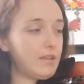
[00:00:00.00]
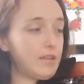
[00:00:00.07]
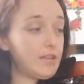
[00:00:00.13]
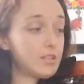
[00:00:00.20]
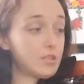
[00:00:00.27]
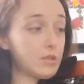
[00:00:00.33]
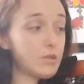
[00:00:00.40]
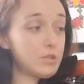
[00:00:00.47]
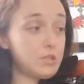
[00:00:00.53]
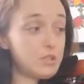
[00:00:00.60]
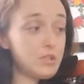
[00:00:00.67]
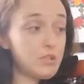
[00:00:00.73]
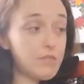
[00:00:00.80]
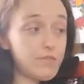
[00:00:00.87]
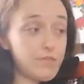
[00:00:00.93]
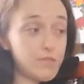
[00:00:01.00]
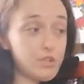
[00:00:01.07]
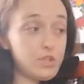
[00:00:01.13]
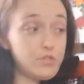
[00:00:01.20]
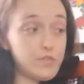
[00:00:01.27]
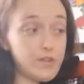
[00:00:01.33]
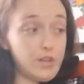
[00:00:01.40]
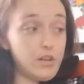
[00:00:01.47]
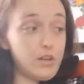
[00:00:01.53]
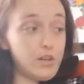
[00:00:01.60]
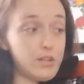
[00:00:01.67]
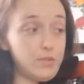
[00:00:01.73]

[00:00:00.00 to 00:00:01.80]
It's close to the first finger and